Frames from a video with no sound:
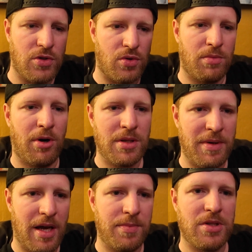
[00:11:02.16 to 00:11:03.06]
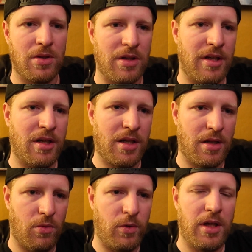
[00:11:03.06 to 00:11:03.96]
So tomorrow's my episode leading
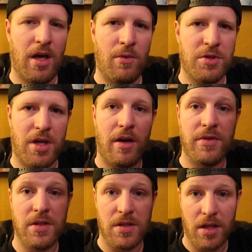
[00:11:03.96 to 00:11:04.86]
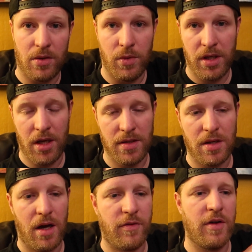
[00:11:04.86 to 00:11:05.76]
into the weekend, which I obviously take the weekends
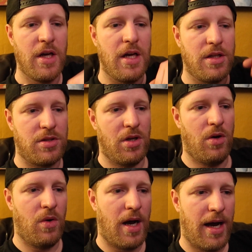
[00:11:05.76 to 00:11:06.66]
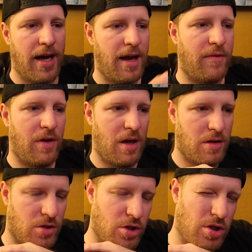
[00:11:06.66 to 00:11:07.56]
off. So I have
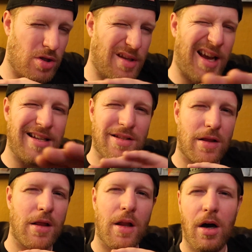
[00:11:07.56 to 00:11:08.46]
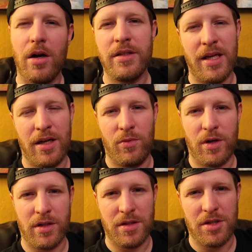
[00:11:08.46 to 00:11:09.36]
a nice long day to
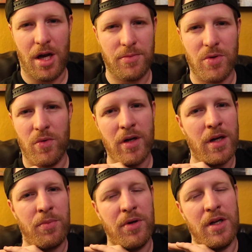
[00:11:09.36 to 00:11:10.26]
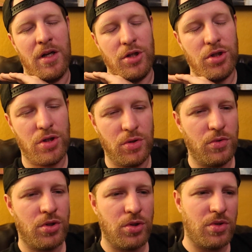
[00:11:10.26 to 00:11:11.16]
work in the shop. So we're gonna put in a
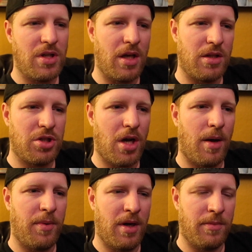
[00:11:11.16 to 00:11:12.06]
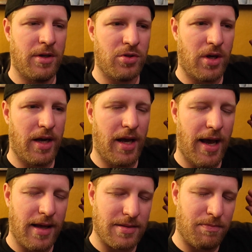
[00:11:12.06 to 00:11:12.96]
huge, huge day at the shop, and I'm gonna try
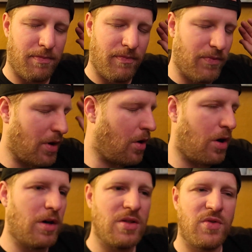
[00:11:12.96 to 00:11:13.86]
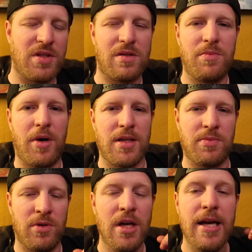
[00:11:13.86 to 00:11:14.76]
as hard as physically
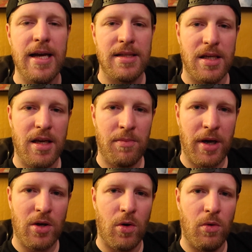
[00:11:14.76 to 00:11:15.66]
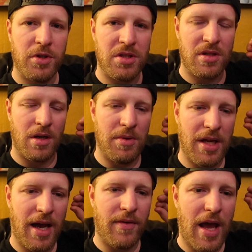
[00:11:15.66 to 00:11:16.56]
possible to hit my goal, which is going to be
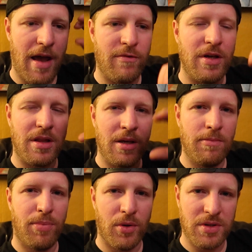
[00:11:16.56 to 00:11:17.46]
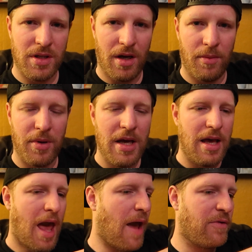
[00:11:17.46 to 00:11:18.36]
to have everything bolted up,
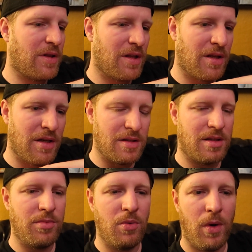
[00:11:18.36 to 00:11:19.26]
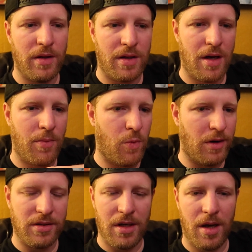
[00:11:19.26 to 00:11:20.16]
everything that needs to be welded up,
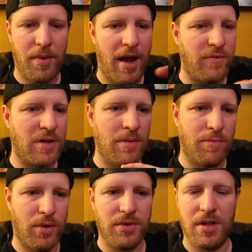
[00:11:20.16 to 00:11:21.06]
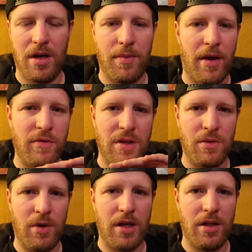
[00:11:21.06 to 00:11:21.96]
welded up, everything bolted up,
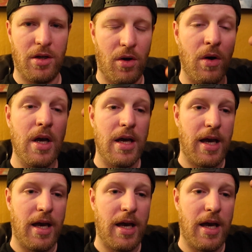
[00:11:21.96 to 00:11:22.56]
everything ready to go.